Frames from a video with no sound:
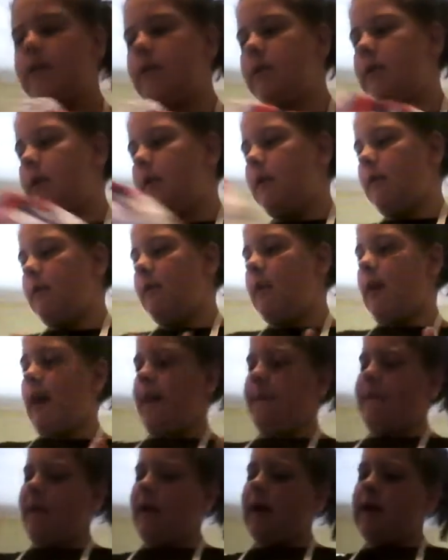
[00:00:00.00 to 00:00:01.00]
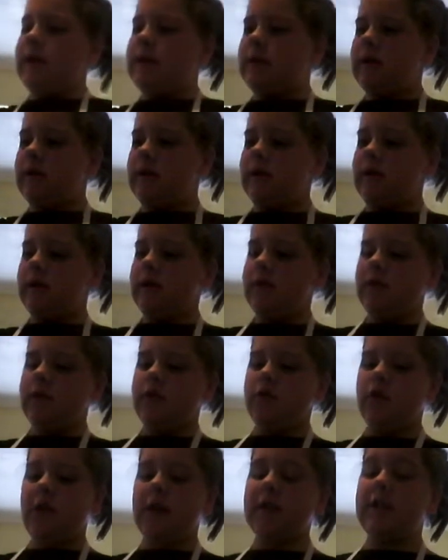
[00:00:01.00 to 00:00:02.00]
So I
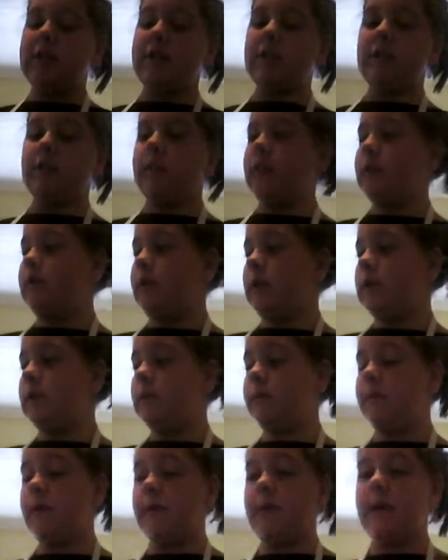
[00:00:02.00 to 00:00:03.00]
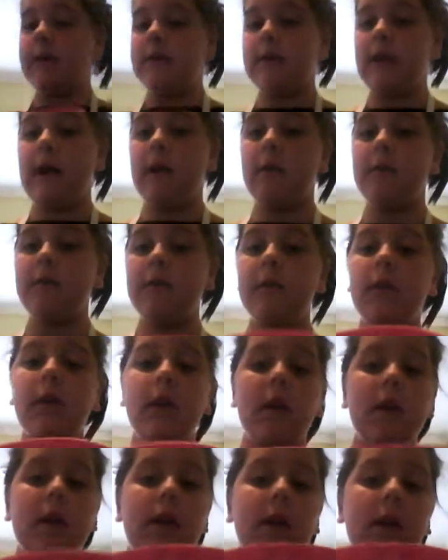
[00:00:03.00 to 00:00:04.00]
tried to do this recipe myself,
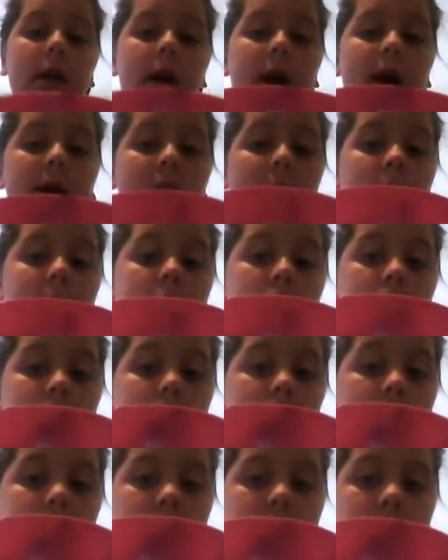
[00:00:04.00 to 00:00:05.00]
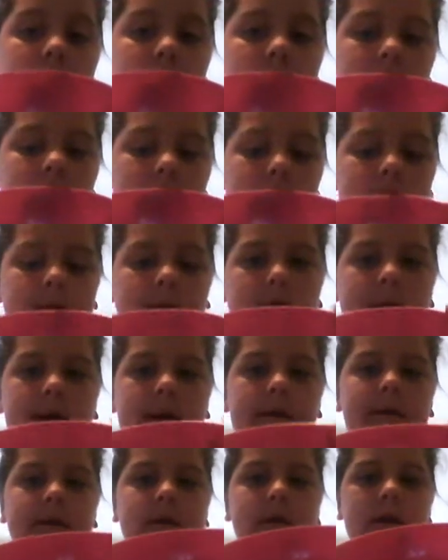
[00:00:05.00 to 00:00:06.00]
and it actually worked. So I
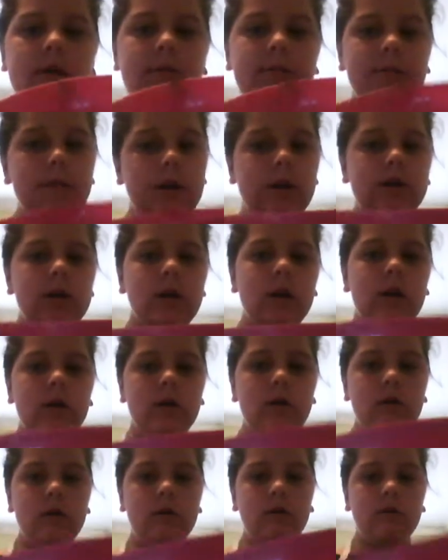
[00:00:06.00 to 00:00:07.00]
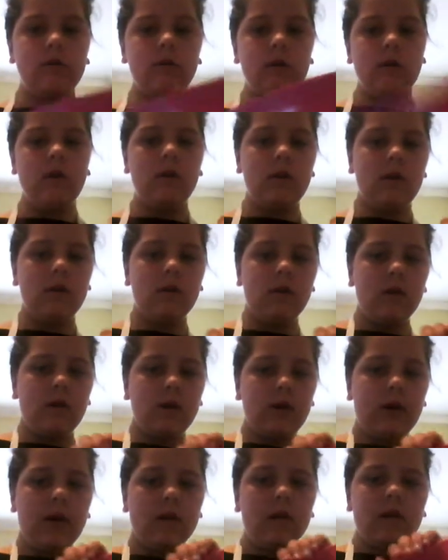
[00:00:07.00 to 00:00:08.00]
have some butter
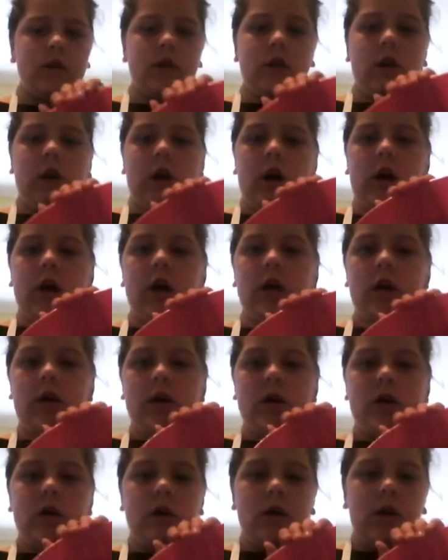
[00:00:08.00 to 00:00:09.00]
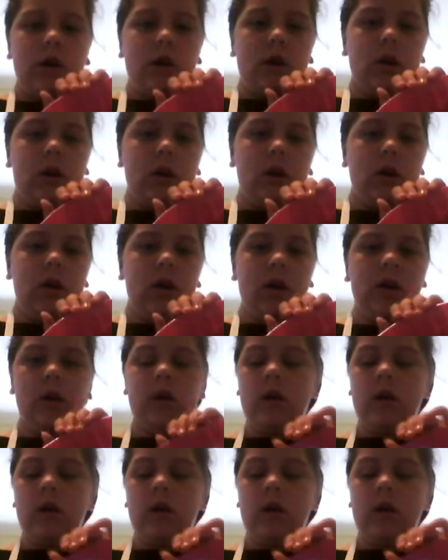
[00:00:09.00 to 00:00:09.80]
and sugar in here.